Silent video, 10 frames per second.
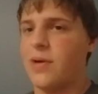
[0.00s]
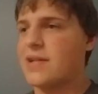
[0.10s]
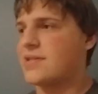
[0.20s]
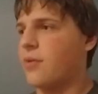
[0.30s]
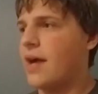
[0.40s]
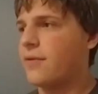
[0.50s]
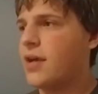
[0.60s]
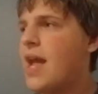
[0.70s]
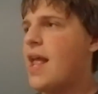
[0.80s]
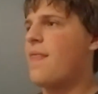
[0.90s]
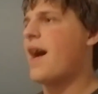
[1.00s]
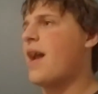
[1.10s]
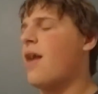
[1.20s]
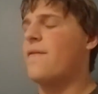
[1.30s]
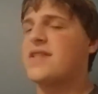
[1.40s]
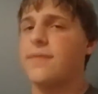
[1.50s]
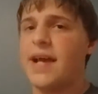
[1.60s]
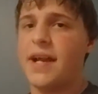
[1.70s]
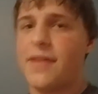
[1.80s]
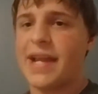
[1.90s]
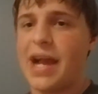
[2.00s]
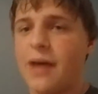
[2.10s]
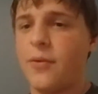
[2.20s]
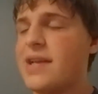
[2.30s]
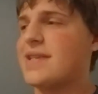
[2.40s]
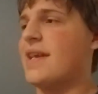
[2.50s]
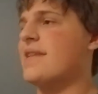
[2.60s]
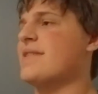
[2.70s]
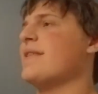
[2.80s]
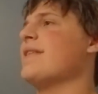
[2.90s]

whatsoever. That offensive line of the Cowboys is